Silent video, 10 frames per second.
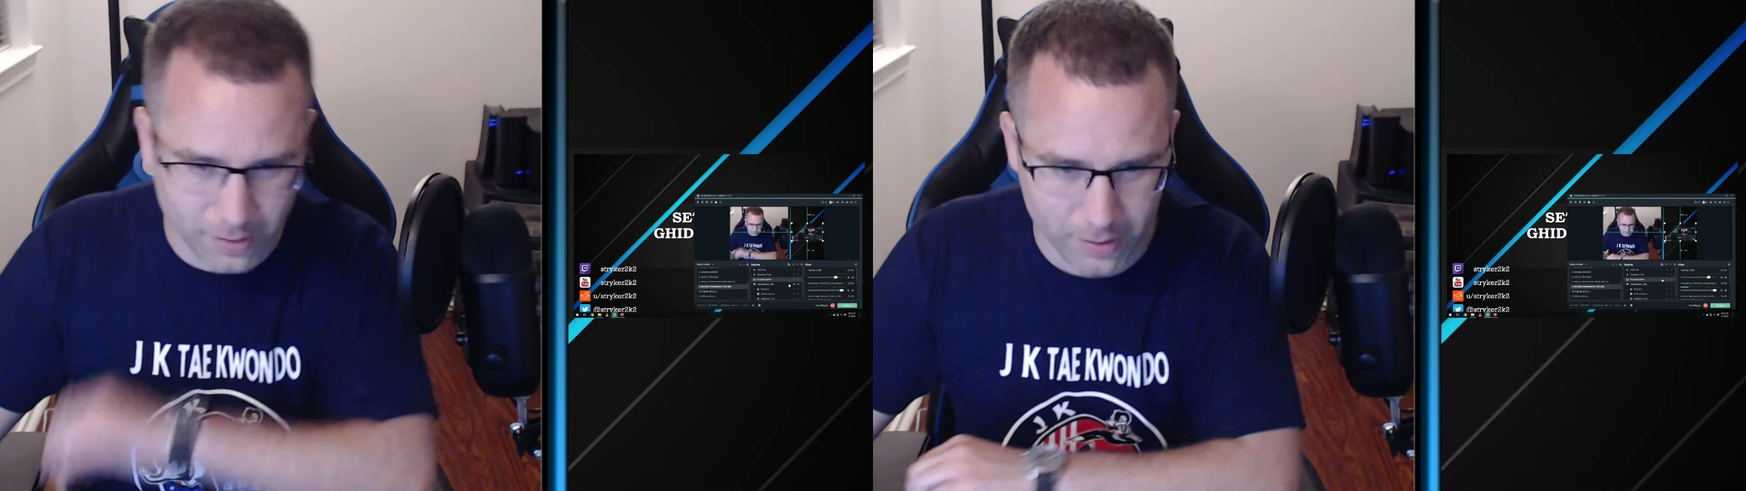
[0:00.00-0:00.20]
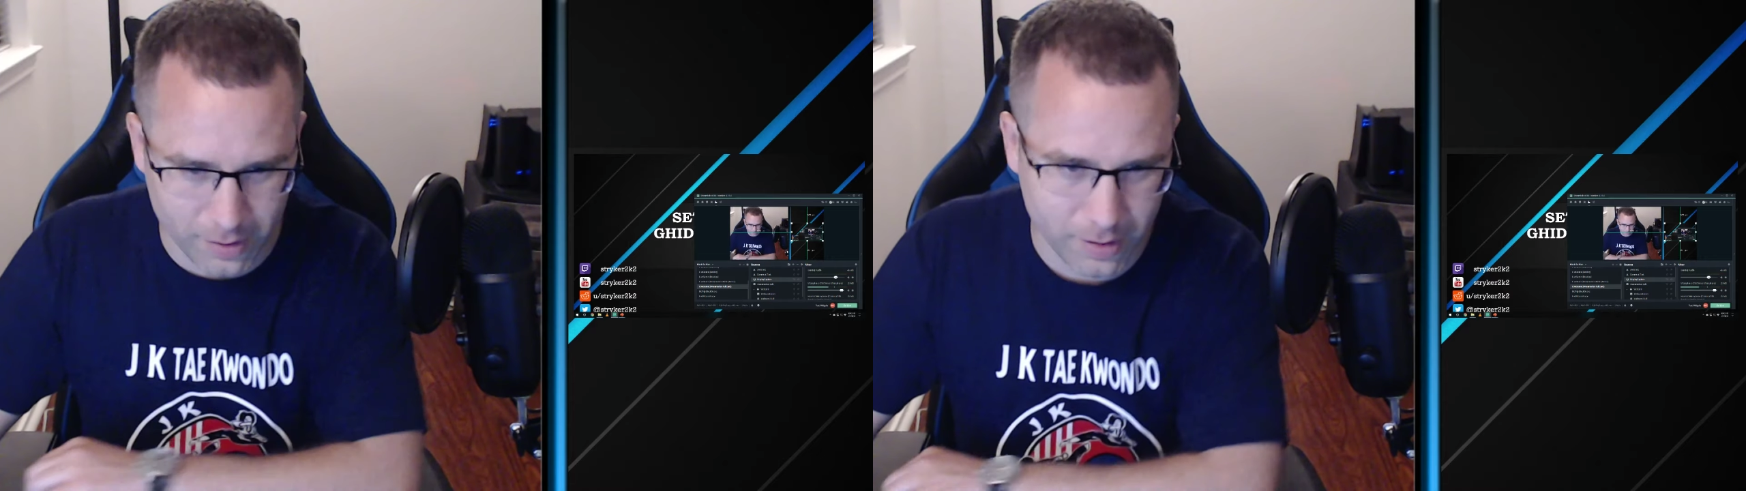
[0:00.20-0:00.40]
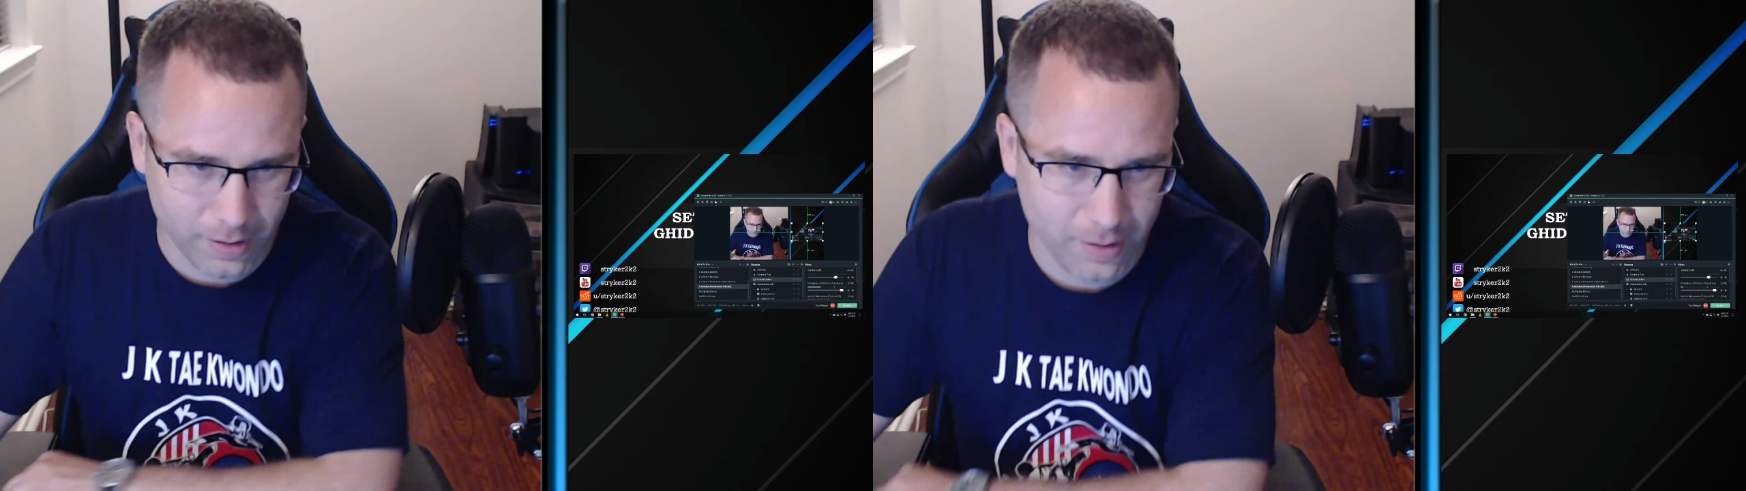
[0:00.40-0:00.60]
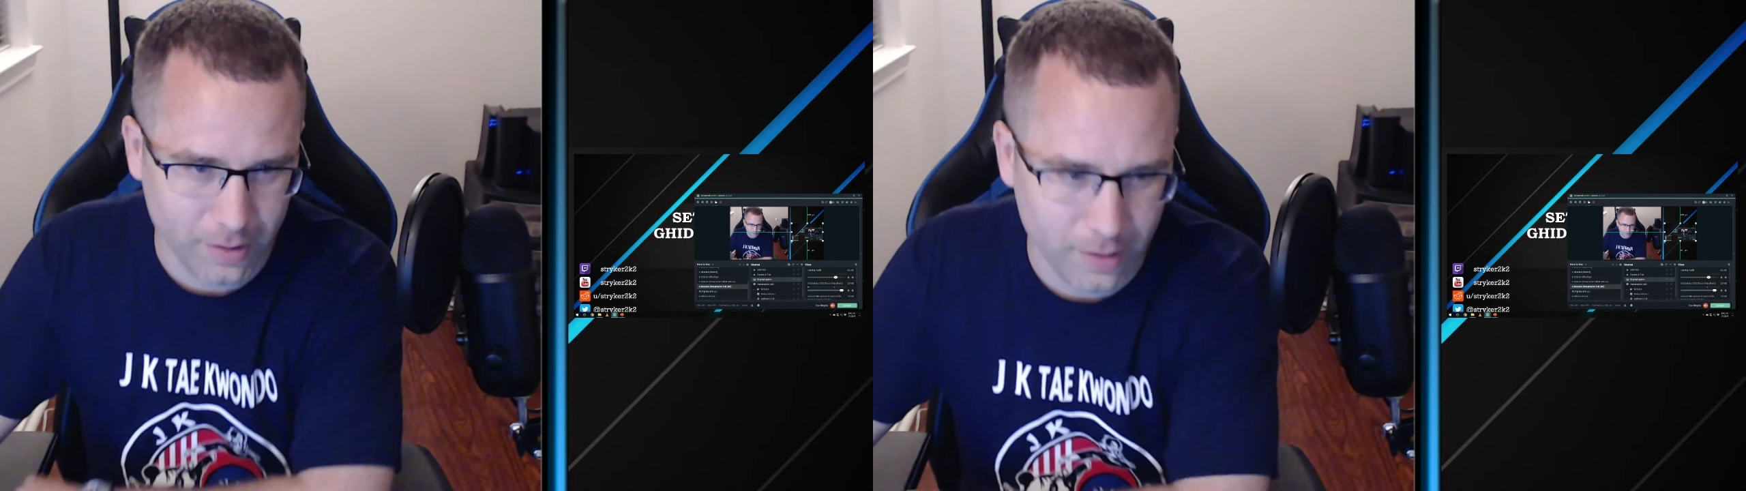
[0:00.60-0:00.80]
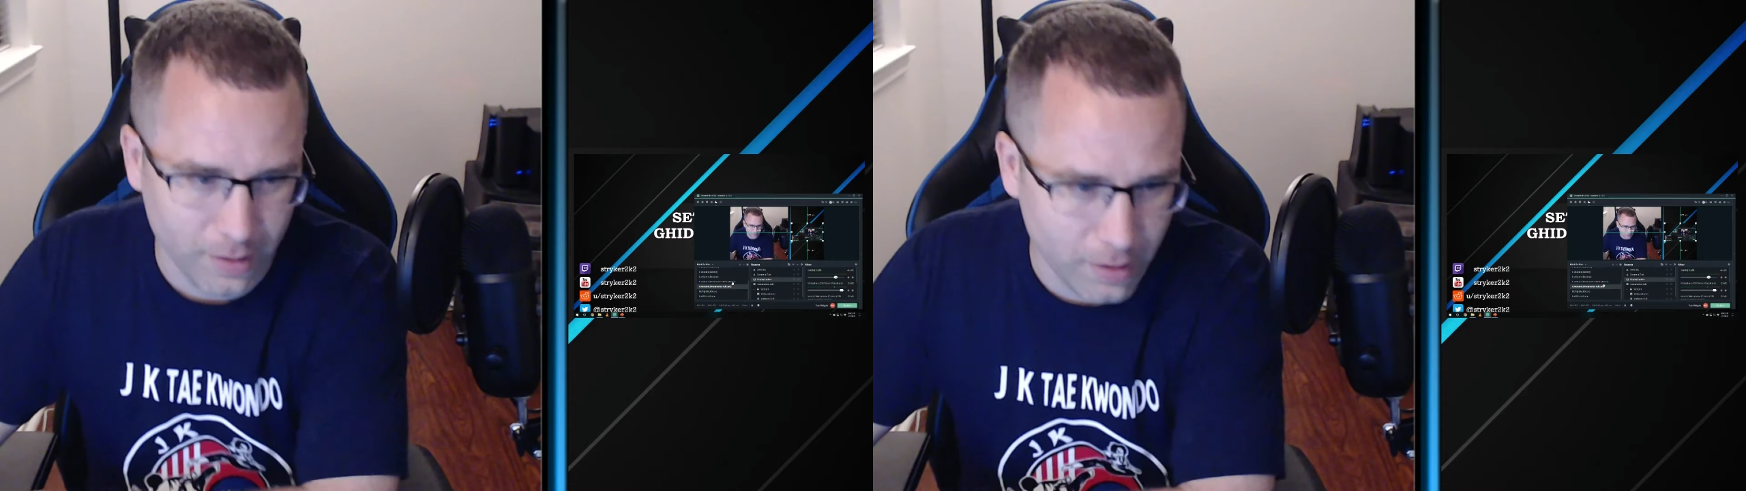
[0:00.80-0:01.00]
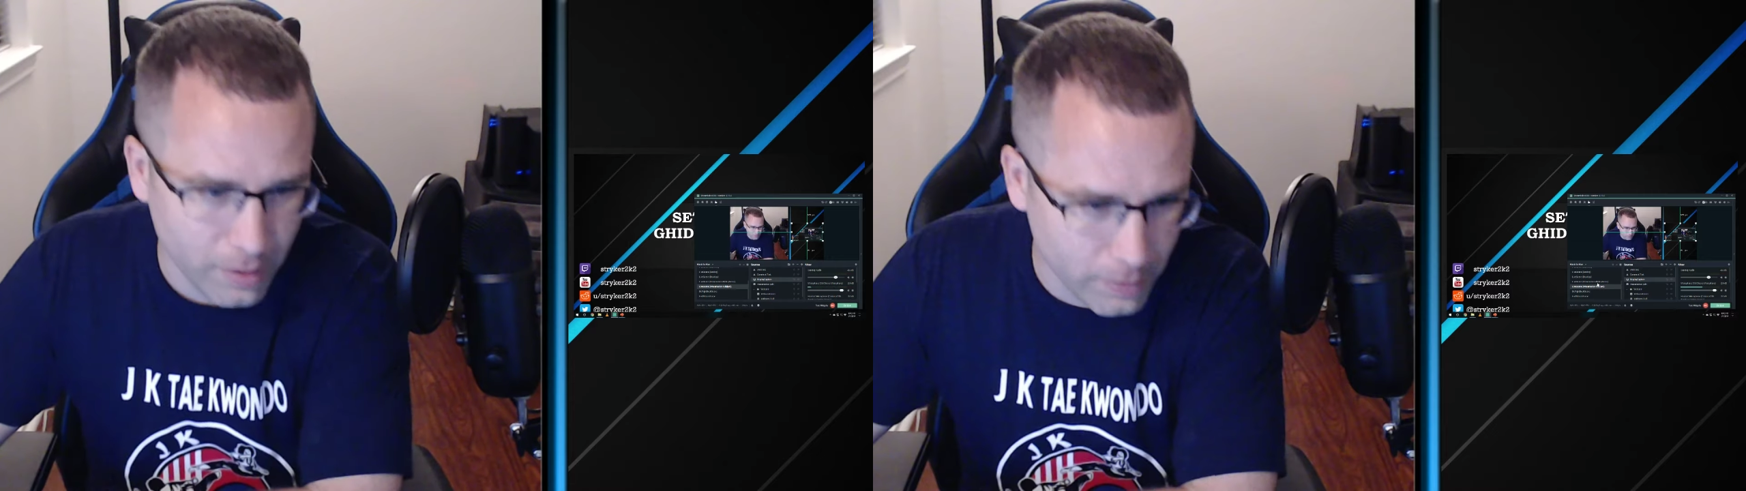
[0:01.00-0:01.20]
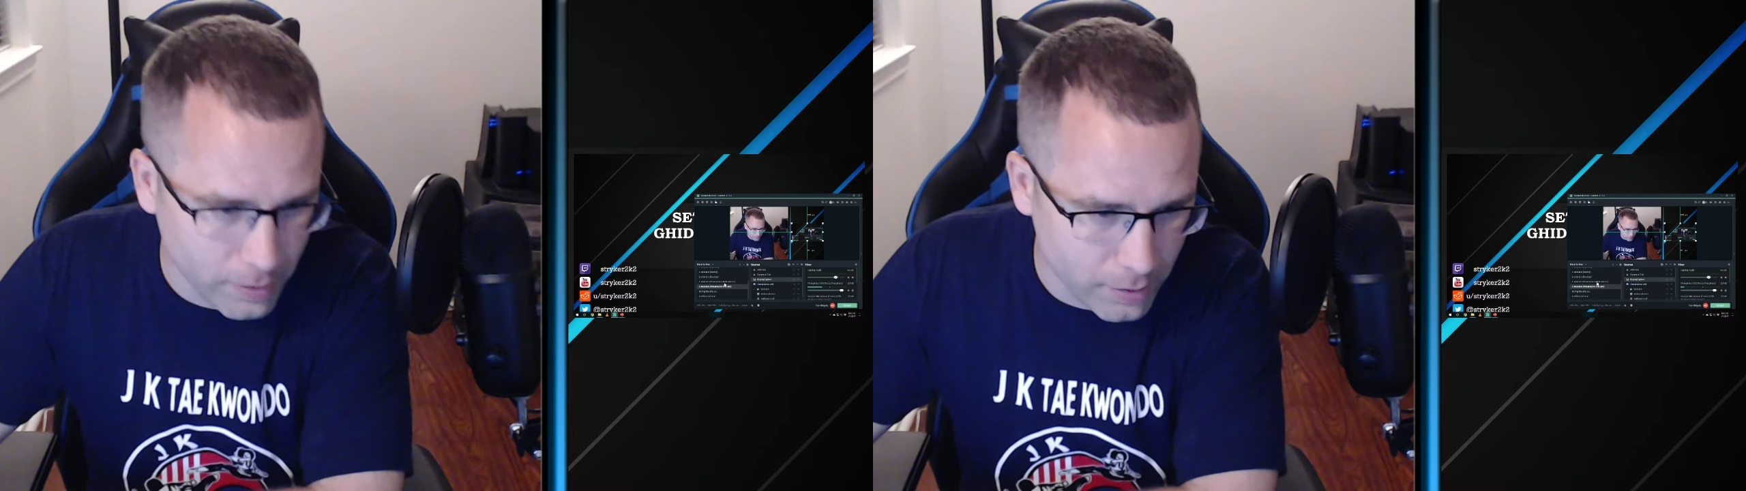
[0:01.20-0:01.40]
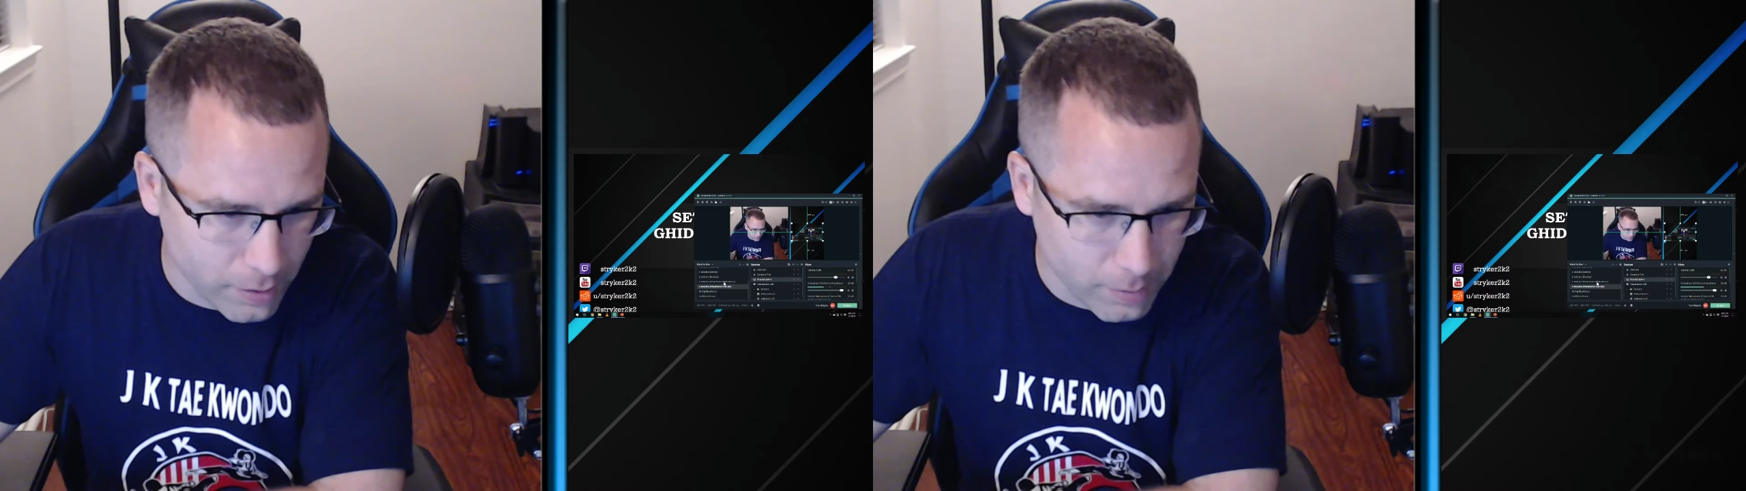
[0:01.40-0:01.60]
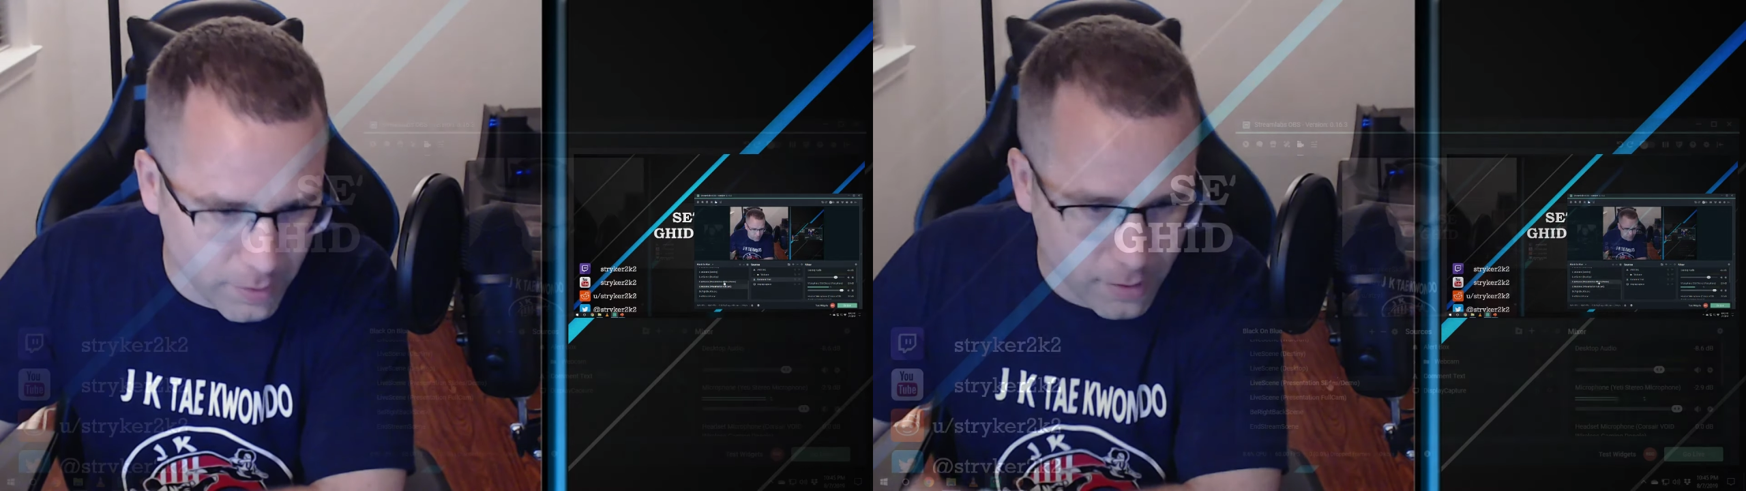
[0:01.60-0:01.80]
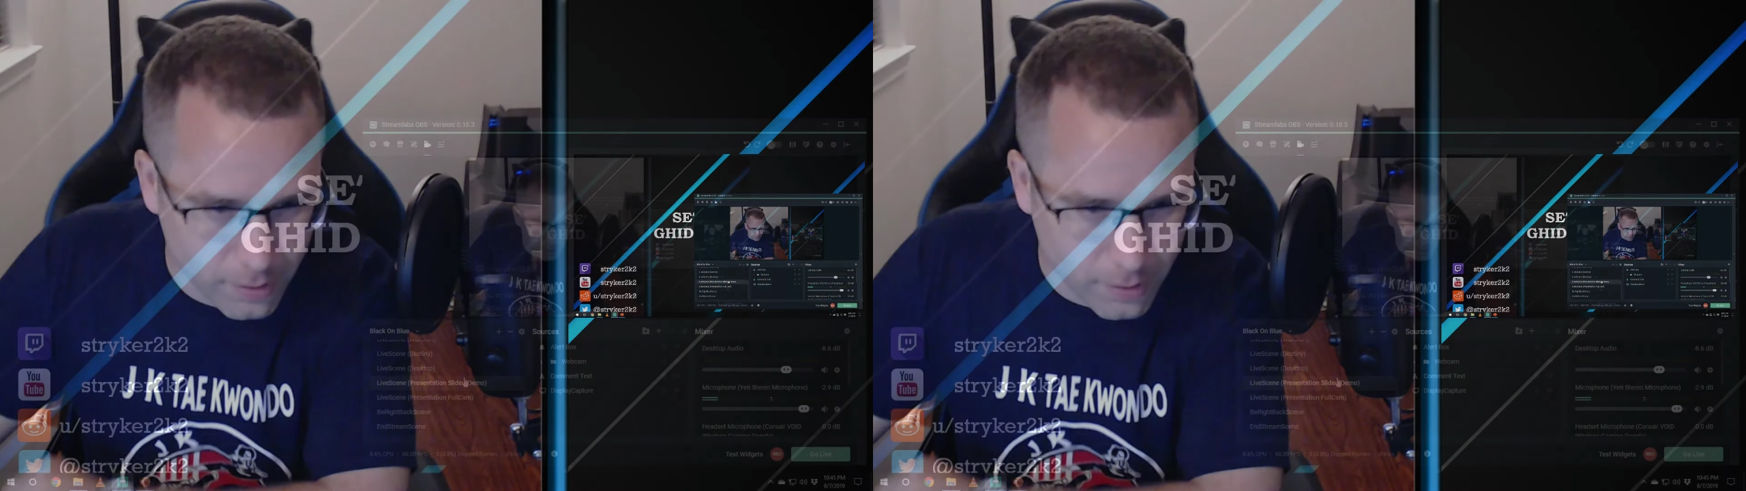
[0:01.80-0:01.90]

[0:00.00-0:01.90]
you know what? Let me